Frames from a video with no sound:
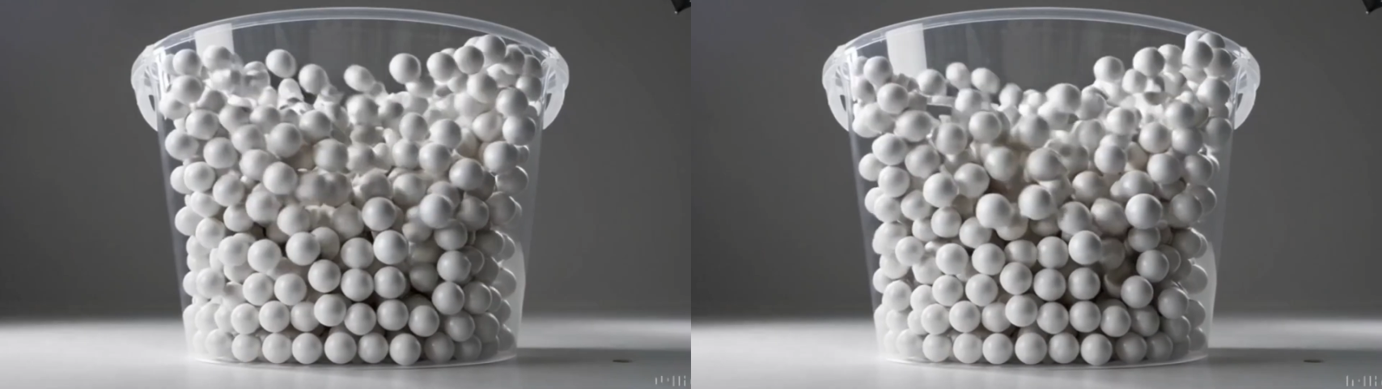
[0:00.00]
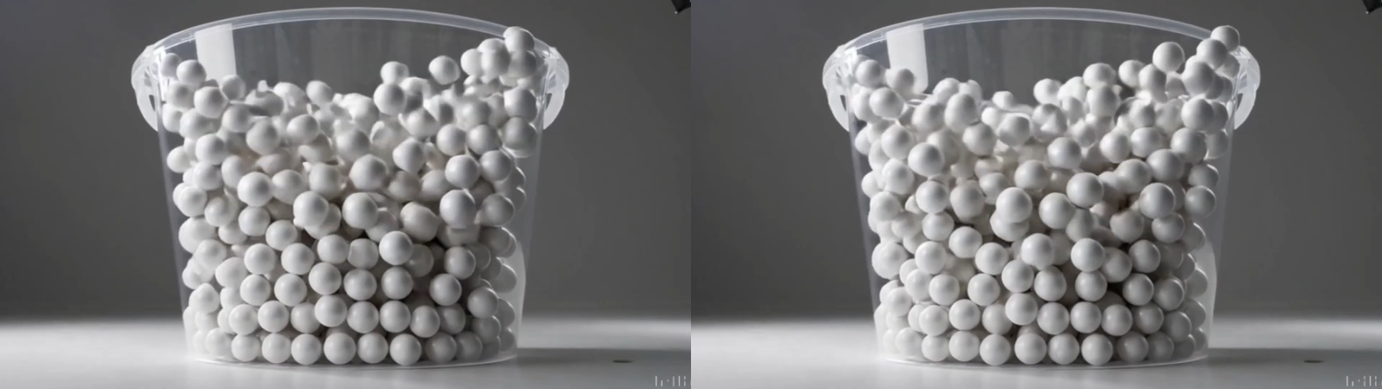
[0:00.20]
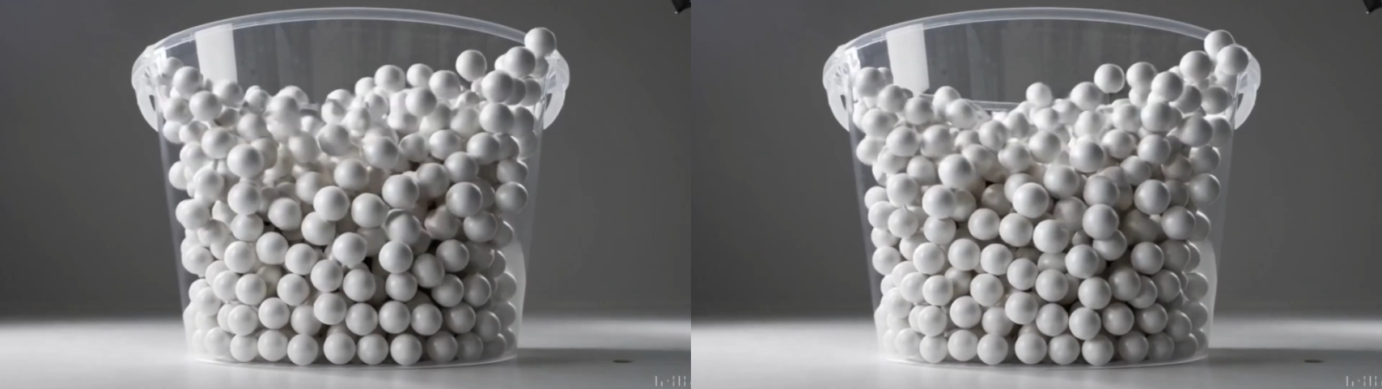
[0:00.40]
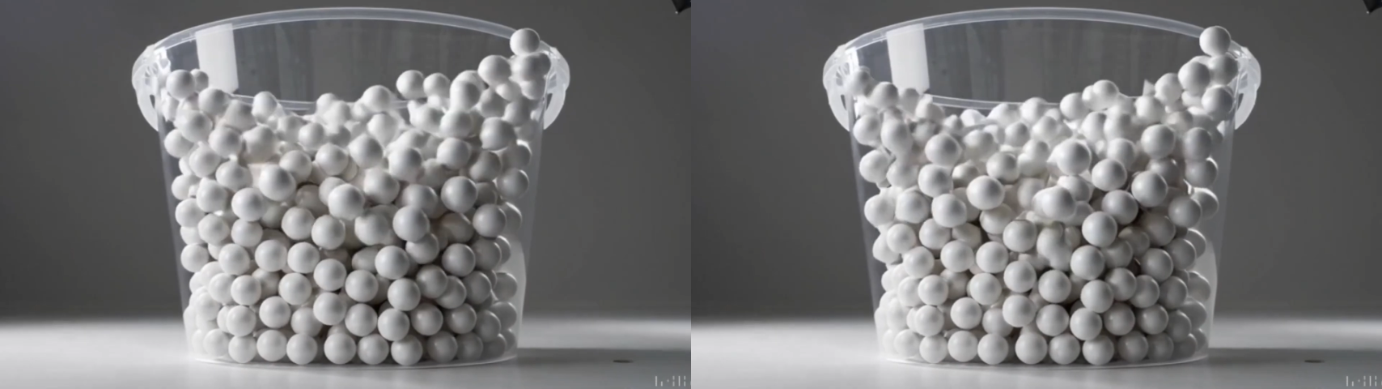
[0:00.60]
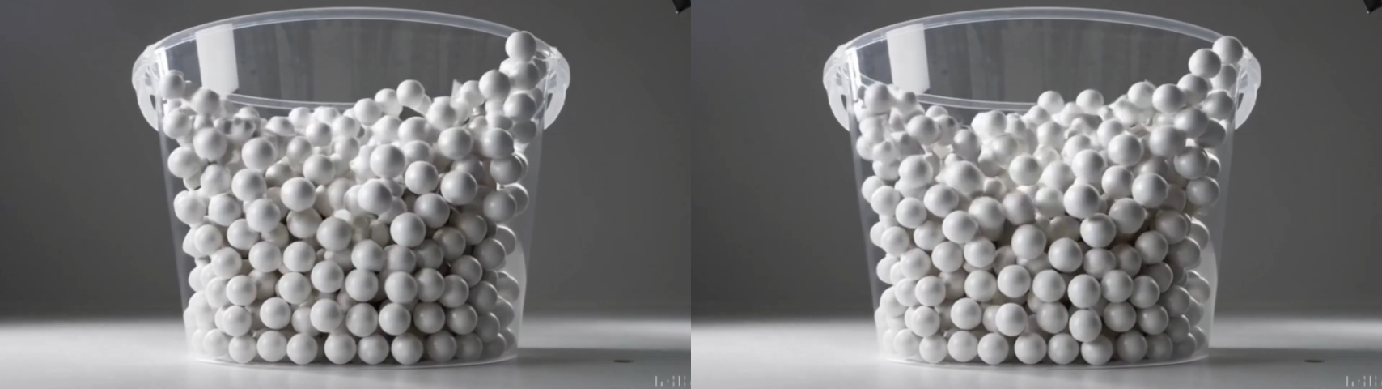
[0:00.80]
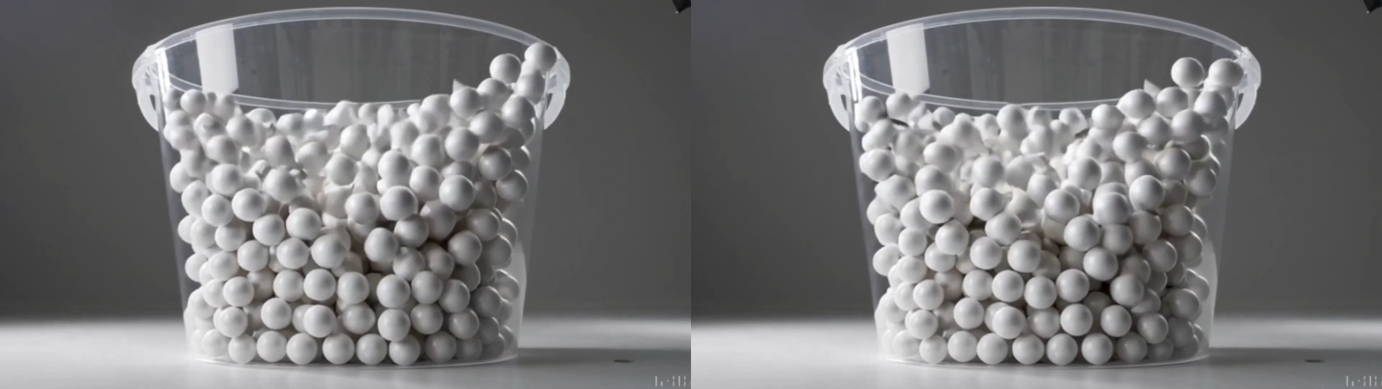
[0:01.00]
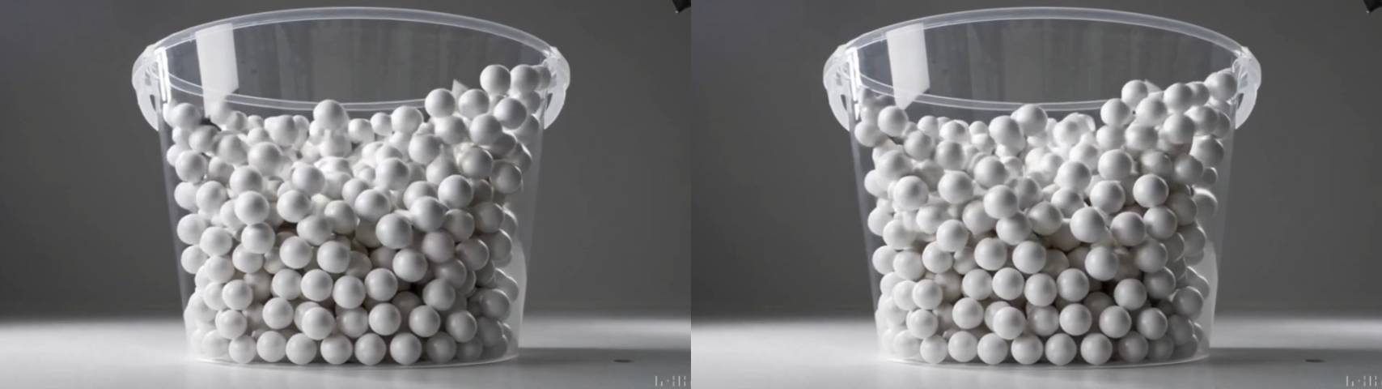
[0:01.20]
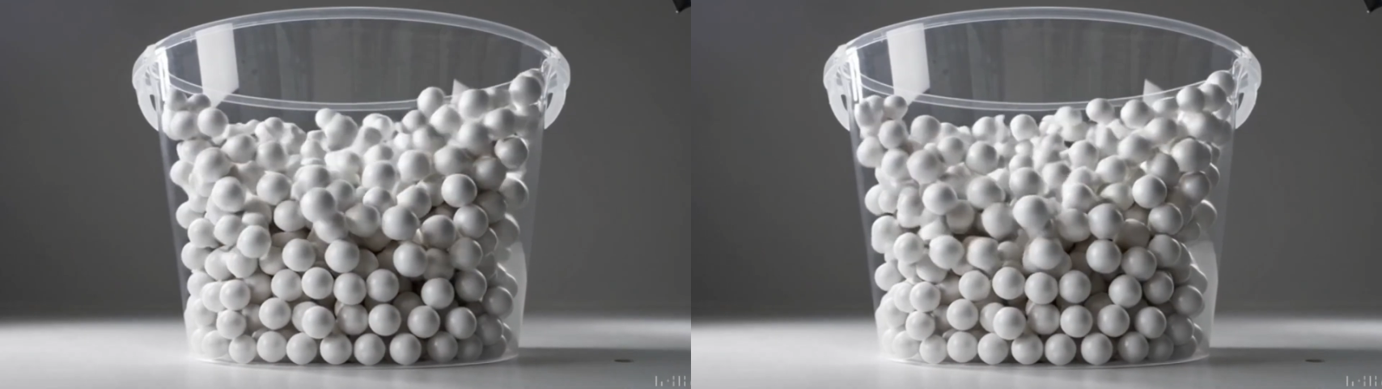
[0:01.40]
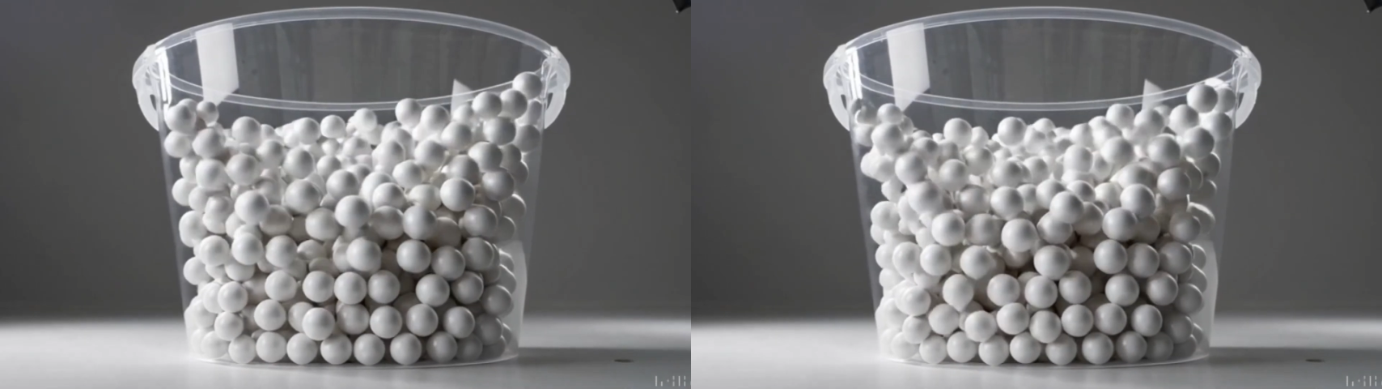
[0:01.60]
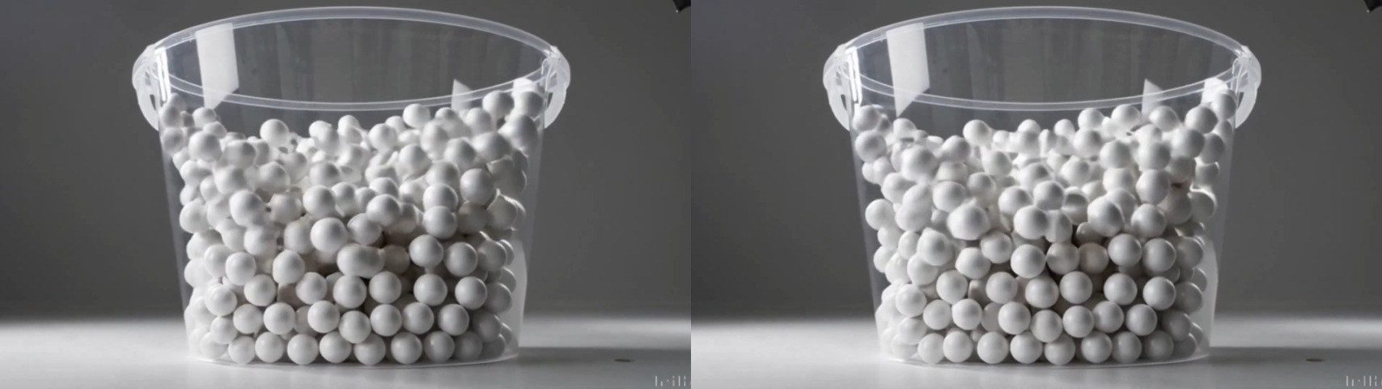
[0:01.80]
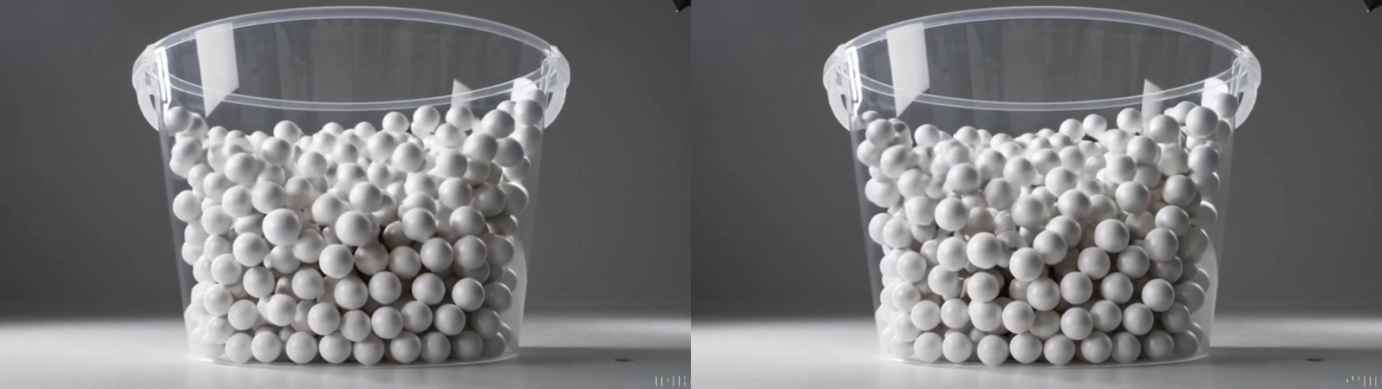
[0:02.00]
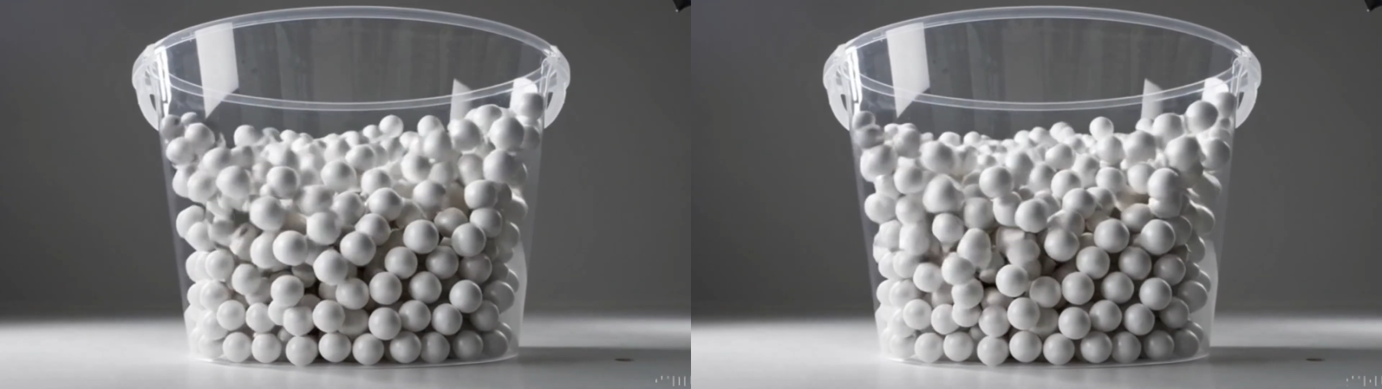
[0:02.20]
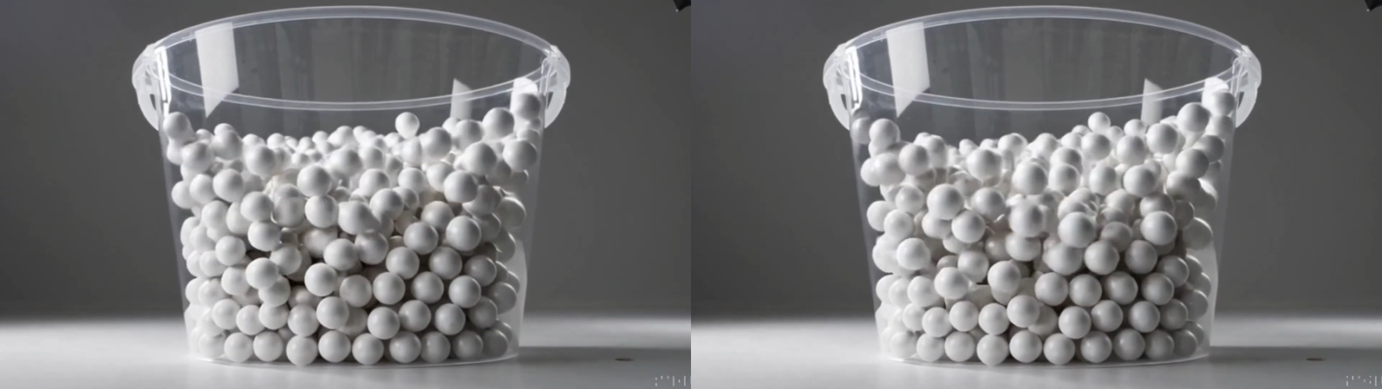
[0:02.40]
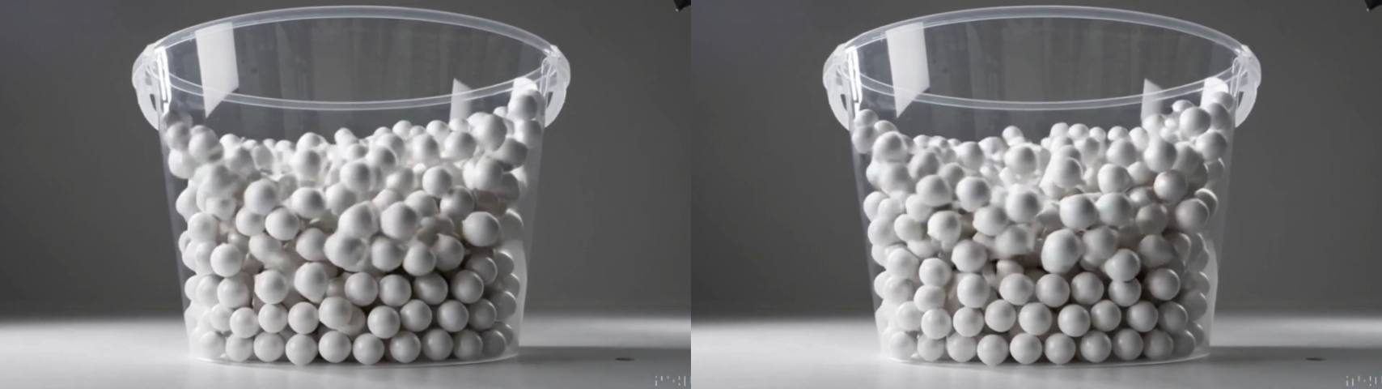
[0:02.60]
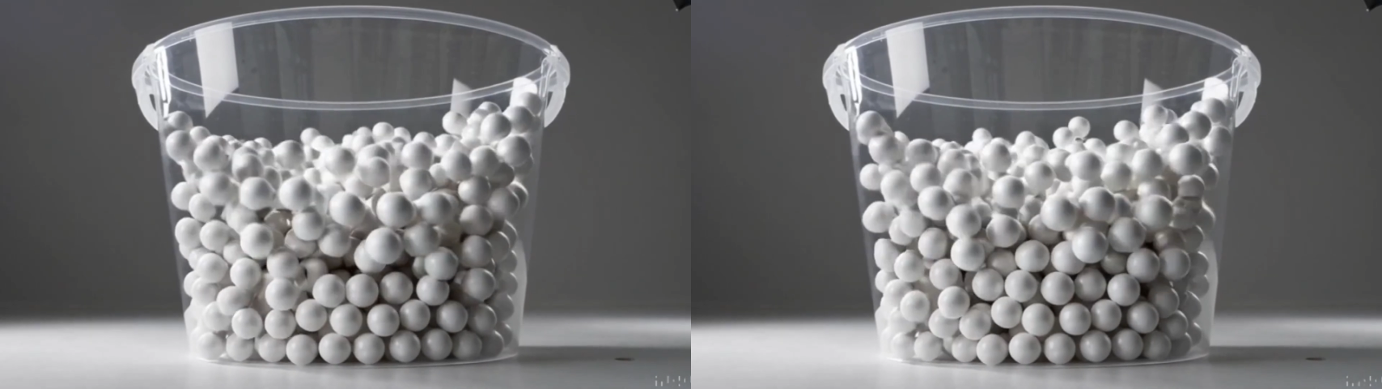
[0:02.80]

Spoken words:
No face is visible, so there are no lips to read.